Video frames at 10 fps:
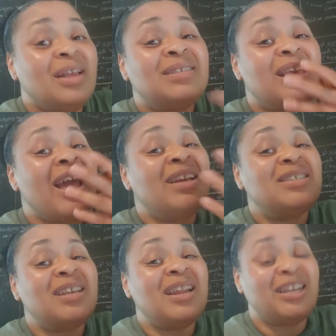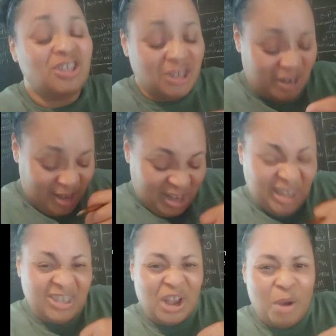His exhalation
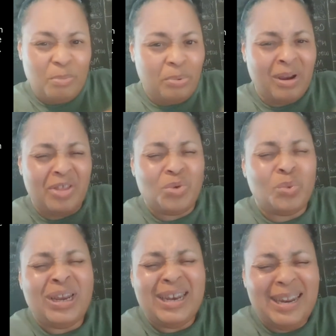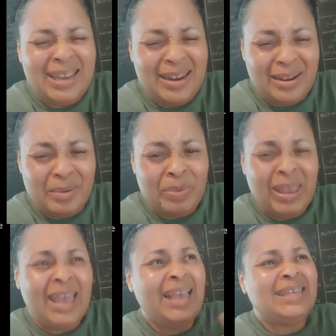is our breath. We need Him.
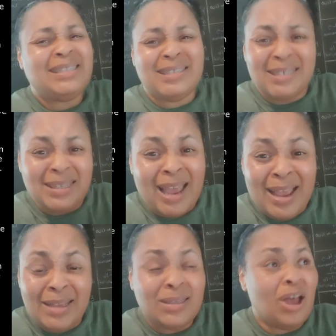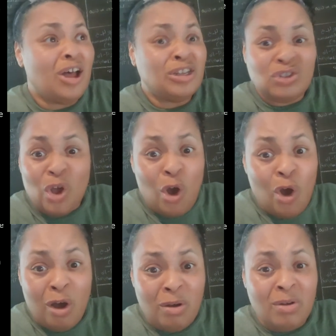He sustains us
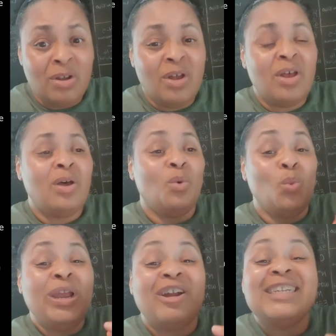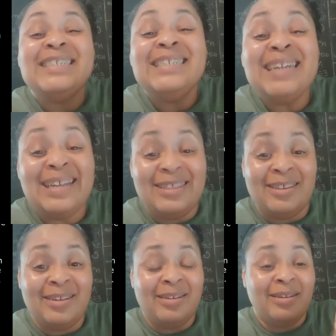all. We are
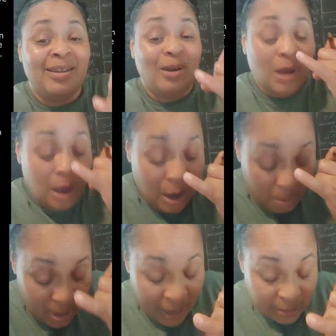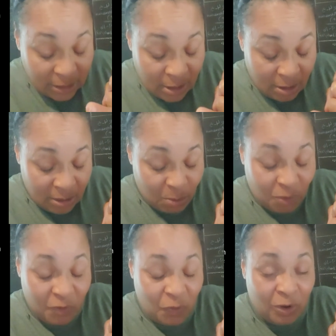nothing. Humble ourselves
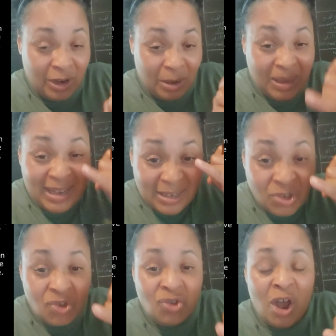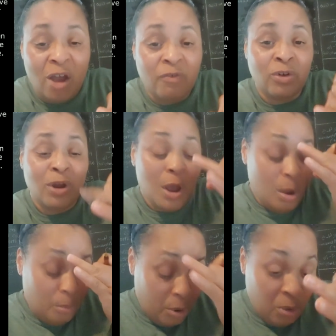before Him. He is sovereign.
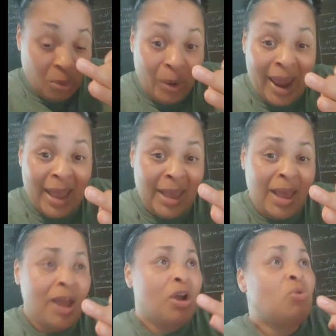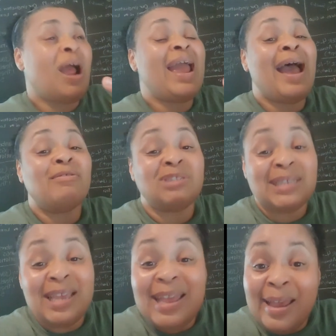Pray. Cry out
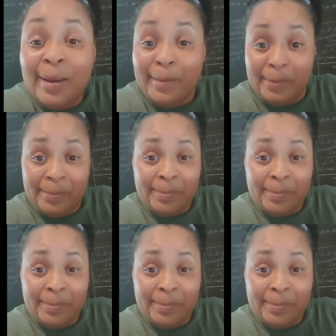to Him.